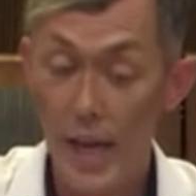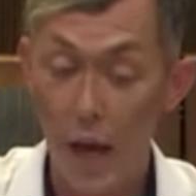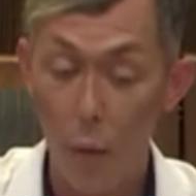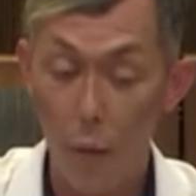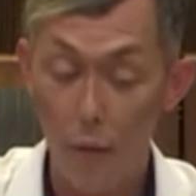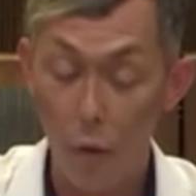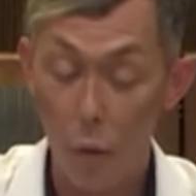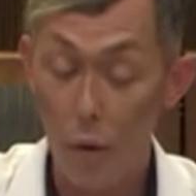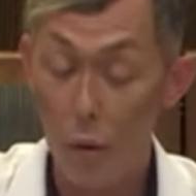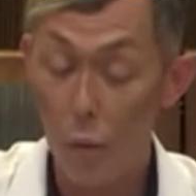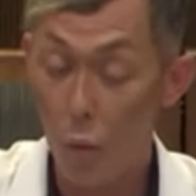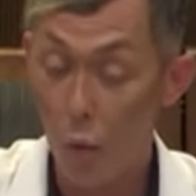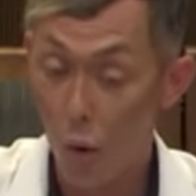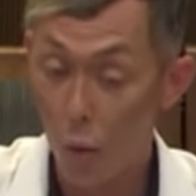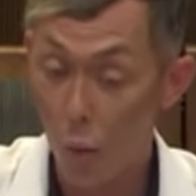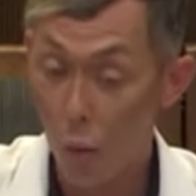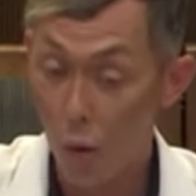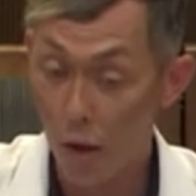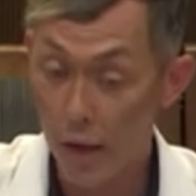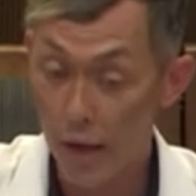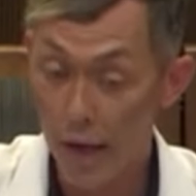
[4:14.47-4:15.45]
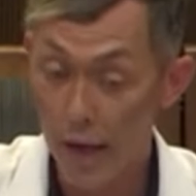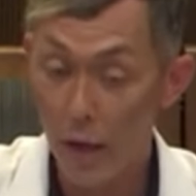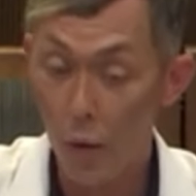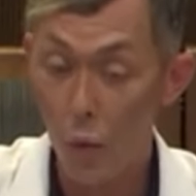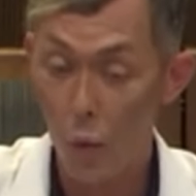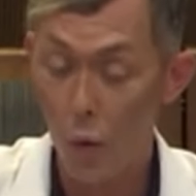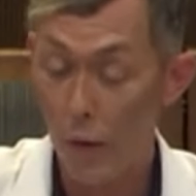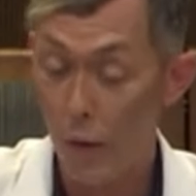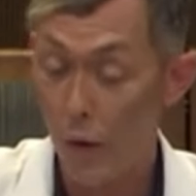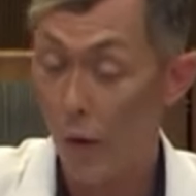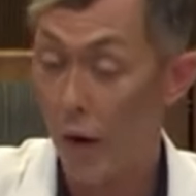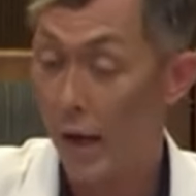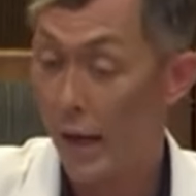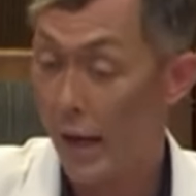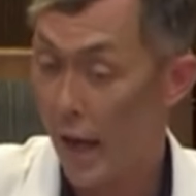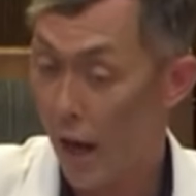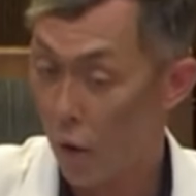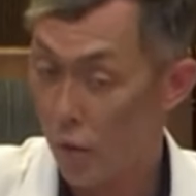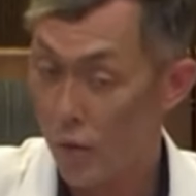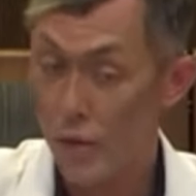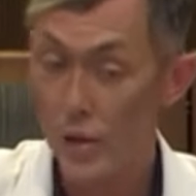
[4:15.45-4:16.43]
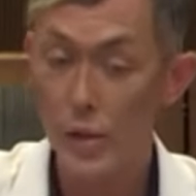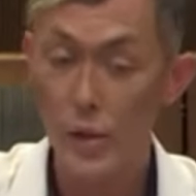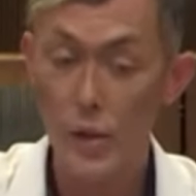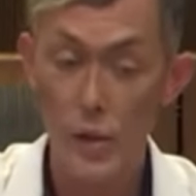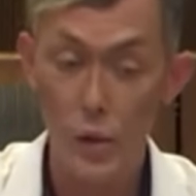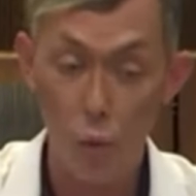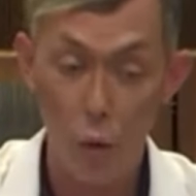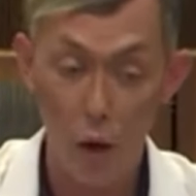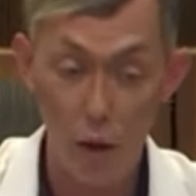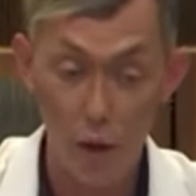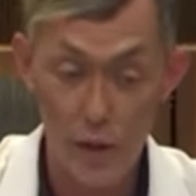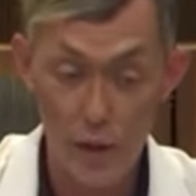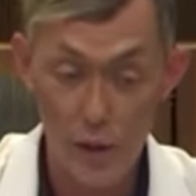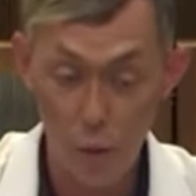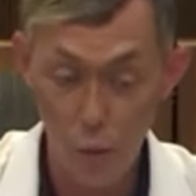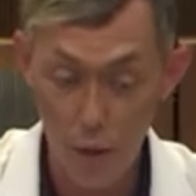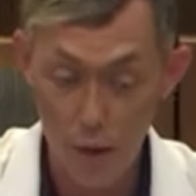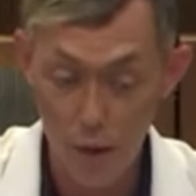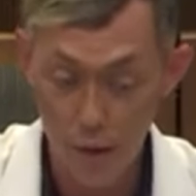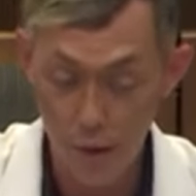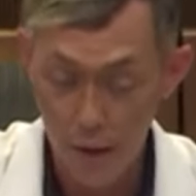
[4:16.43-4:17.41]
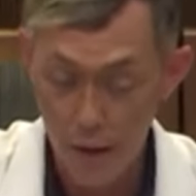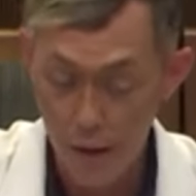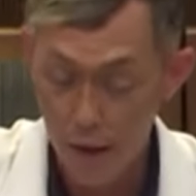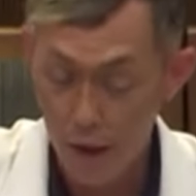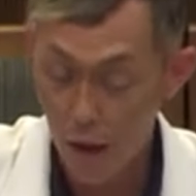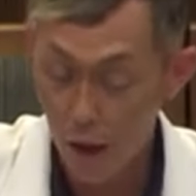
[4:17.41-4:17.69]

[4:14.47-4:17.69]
However, we were working with our accountants as well as with